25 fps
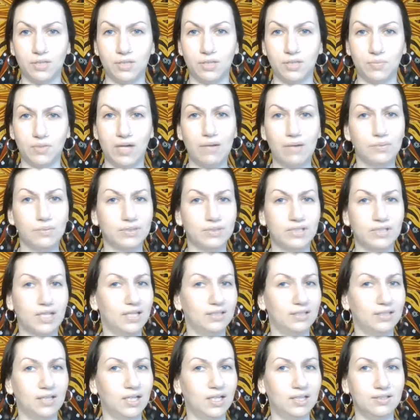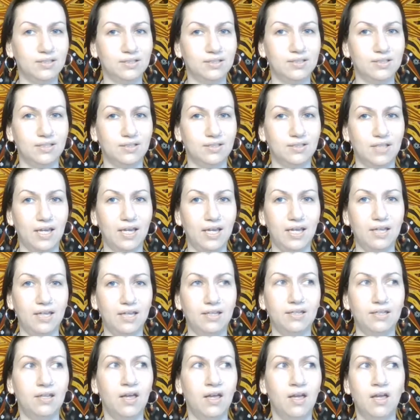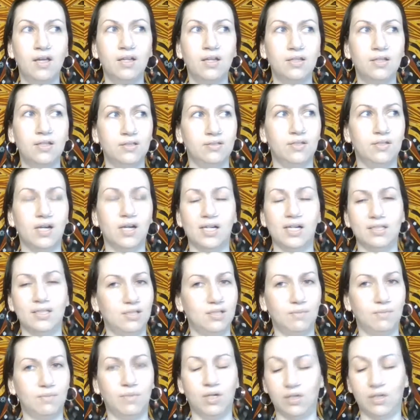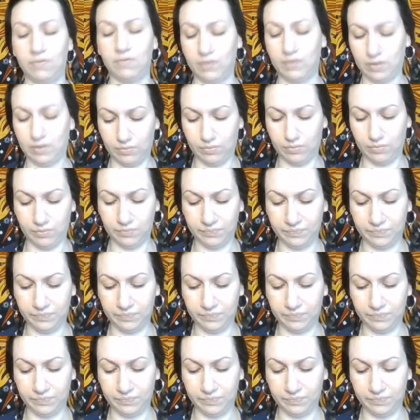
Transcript: but I was like, not today, not tomorrow.